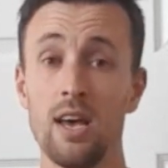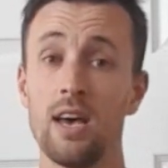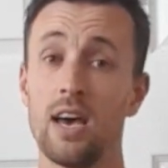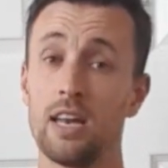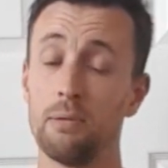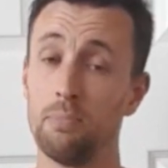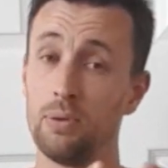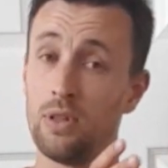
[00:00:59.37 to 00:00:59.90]

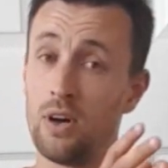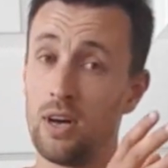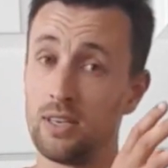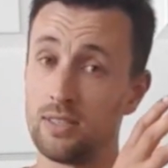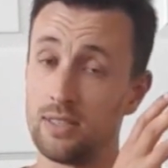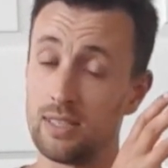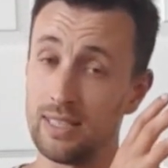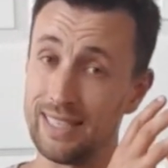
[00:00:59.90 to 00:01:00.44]
and
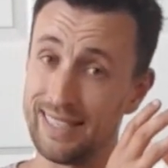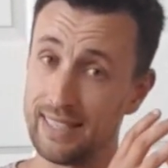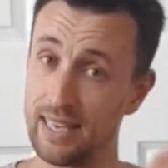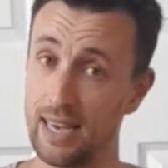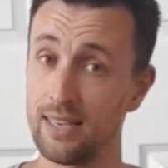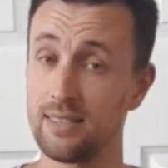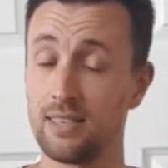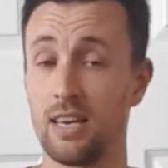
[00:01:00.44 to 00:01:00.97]
applies the
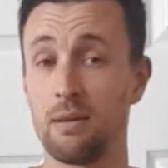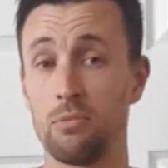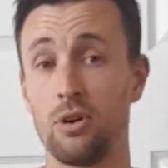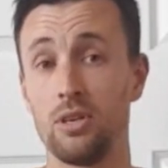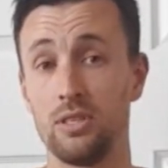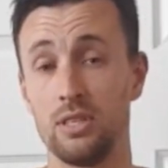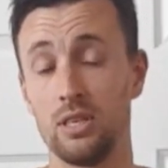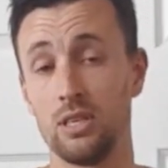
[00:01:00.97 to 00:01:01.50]
exact same
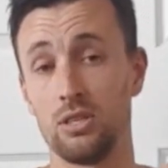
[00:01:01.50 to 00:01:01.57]
idea